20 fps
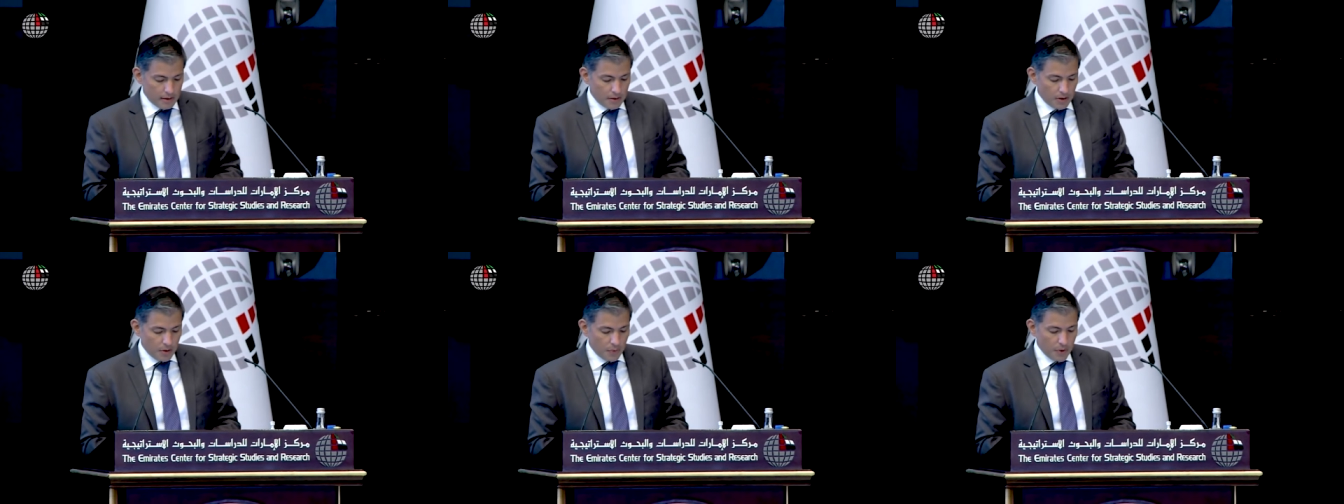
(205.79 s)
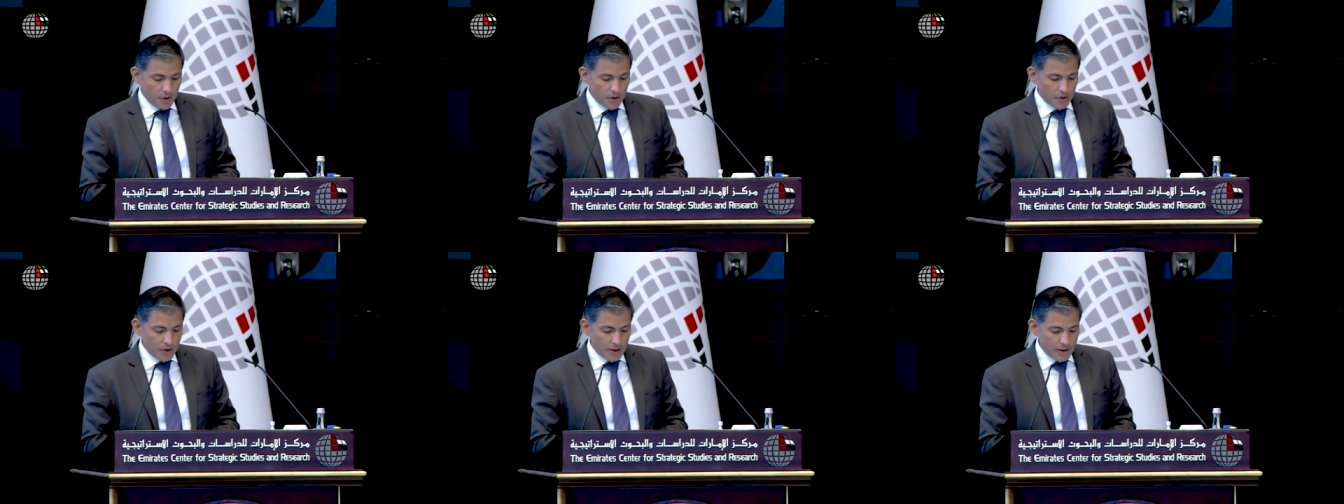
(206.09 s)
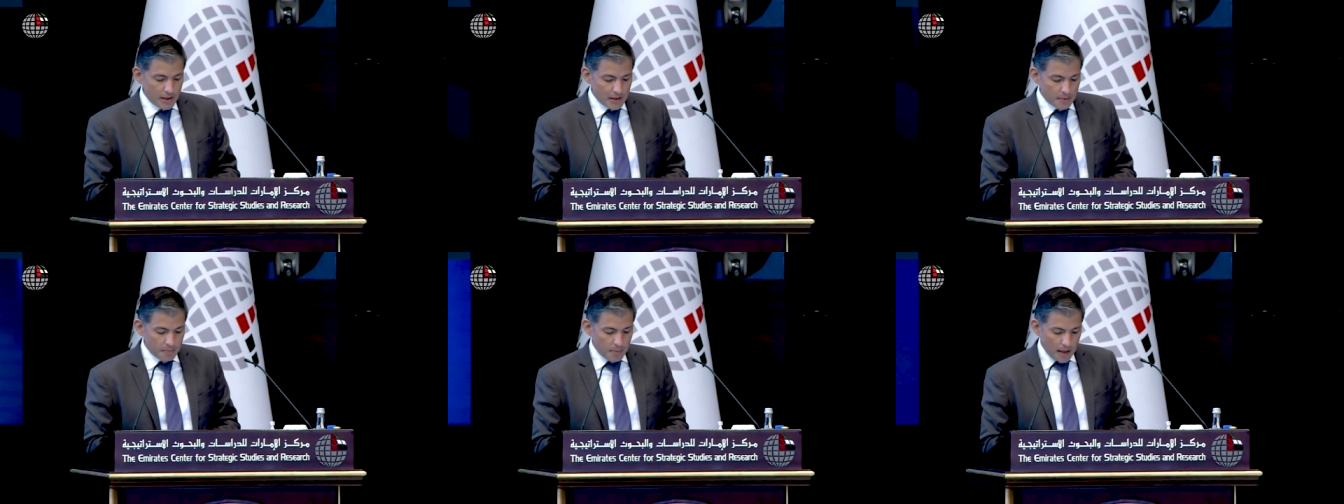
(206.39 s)
the region is
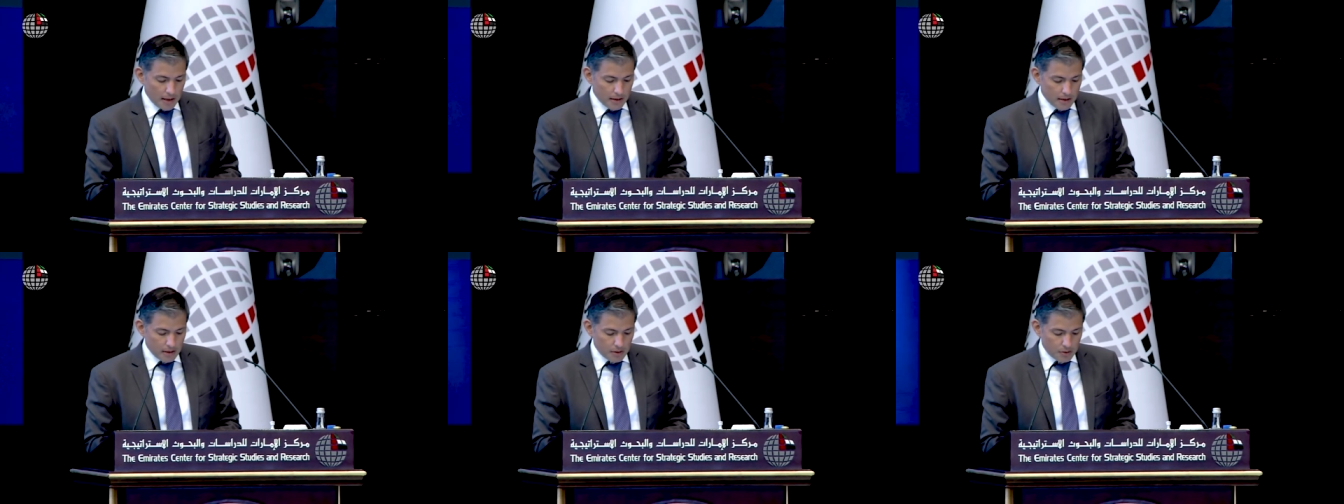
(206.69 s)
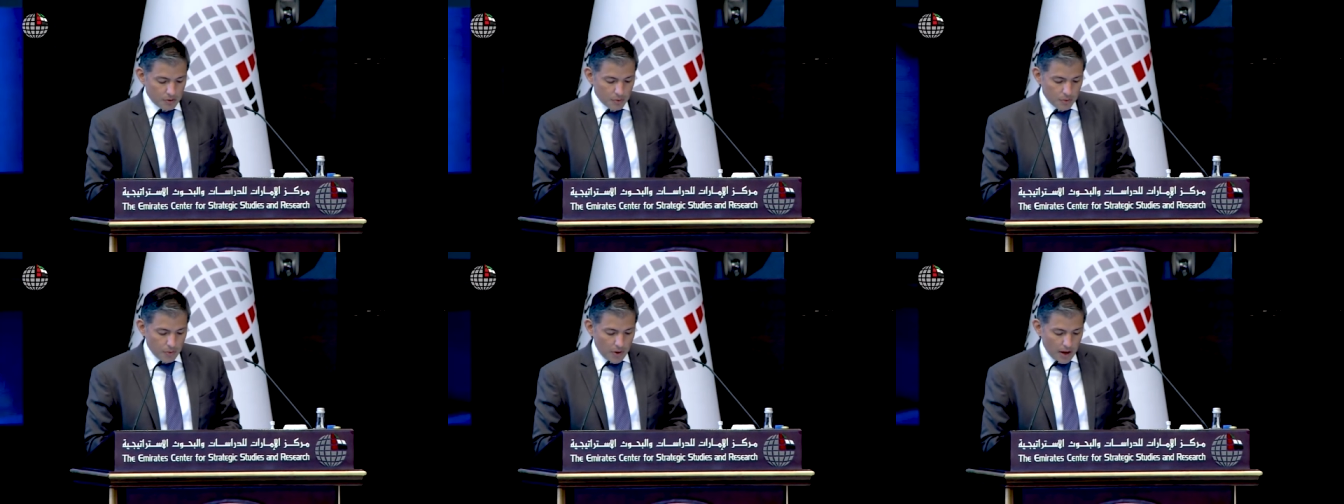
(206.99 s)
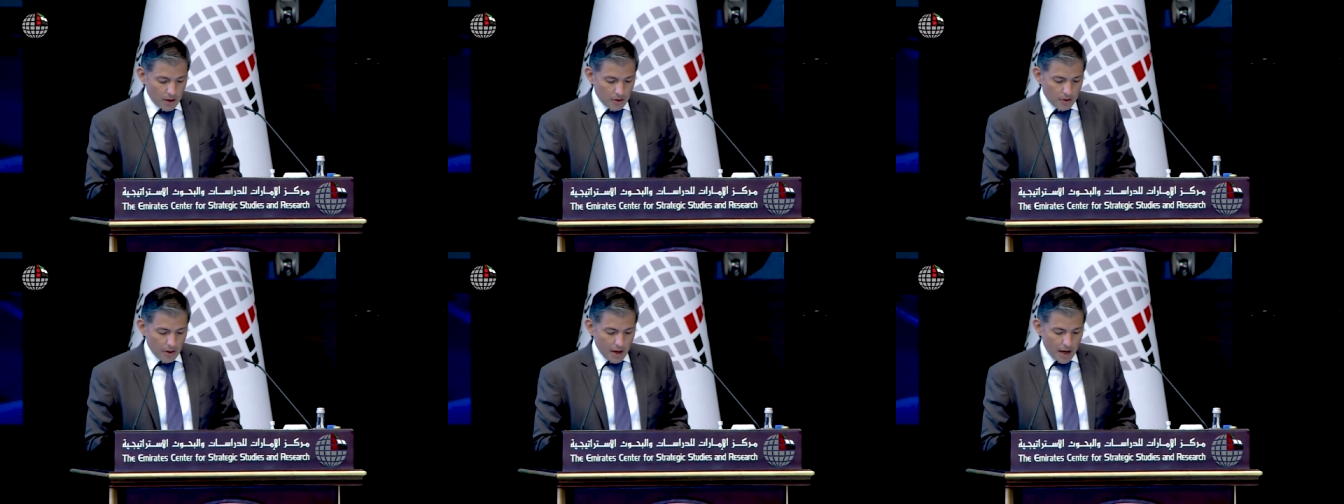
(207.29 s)
expected to
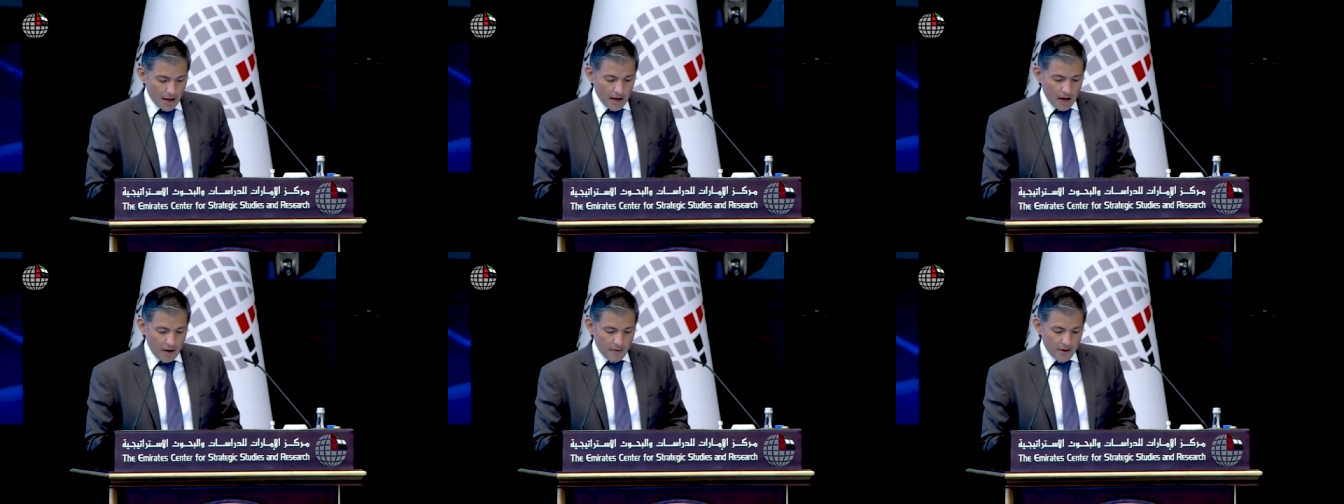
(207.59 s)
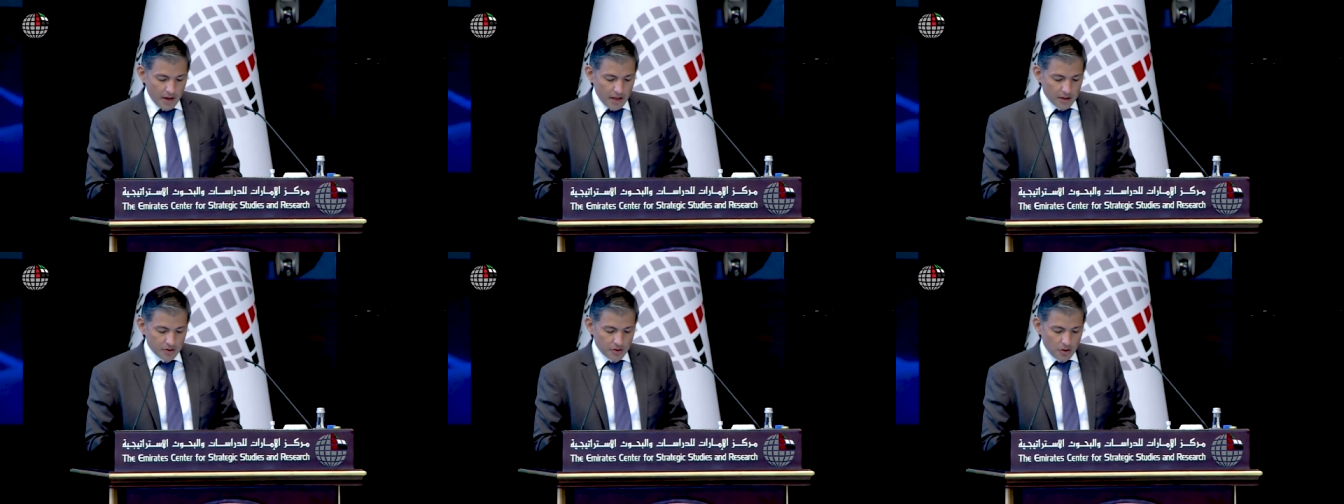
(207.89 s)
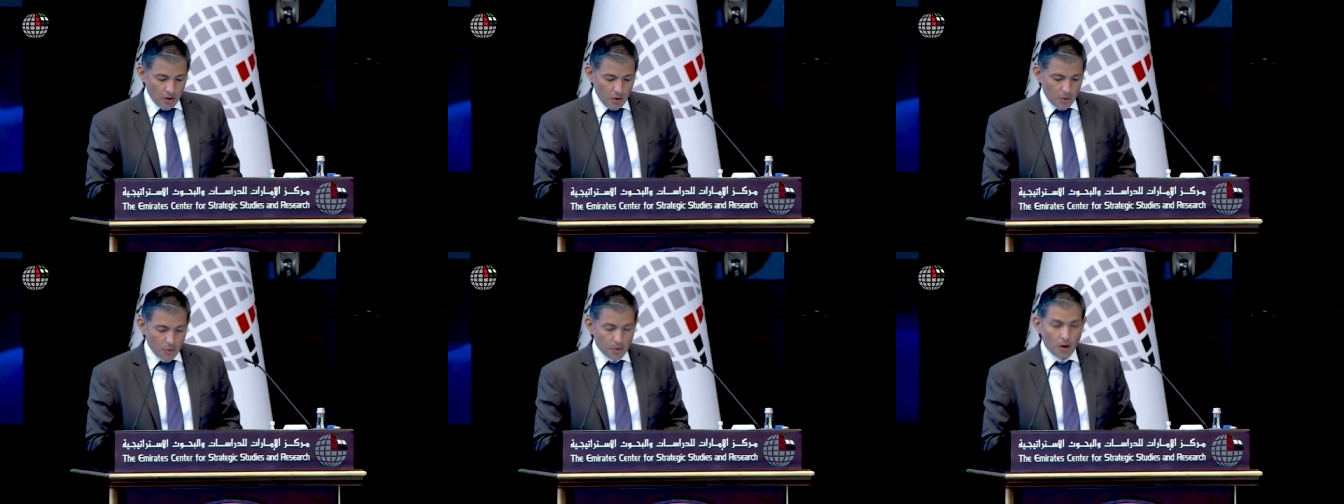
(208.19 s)
record an average
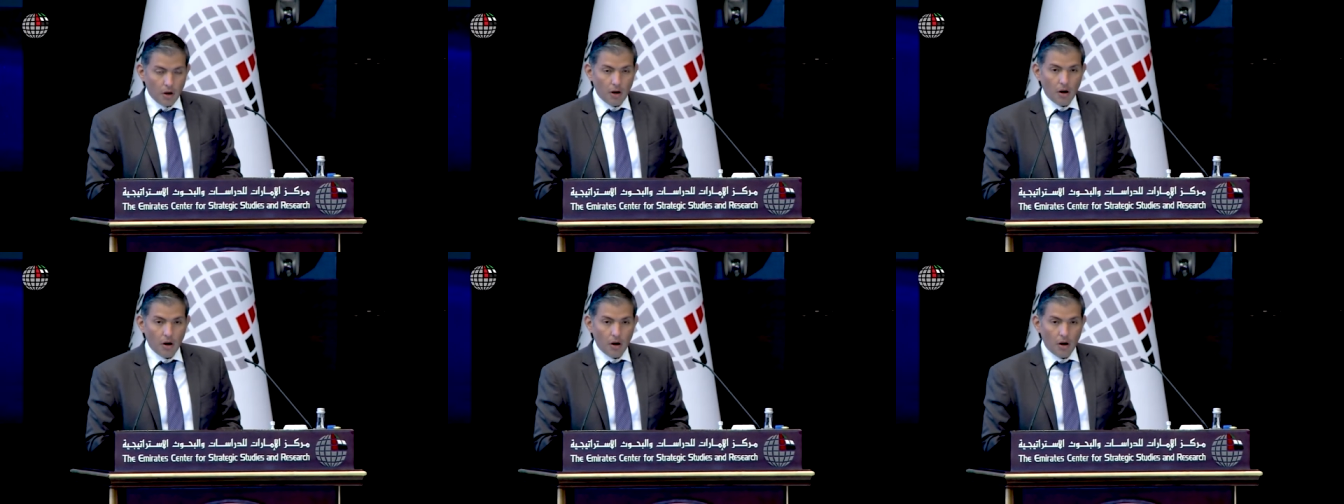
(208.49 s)
growth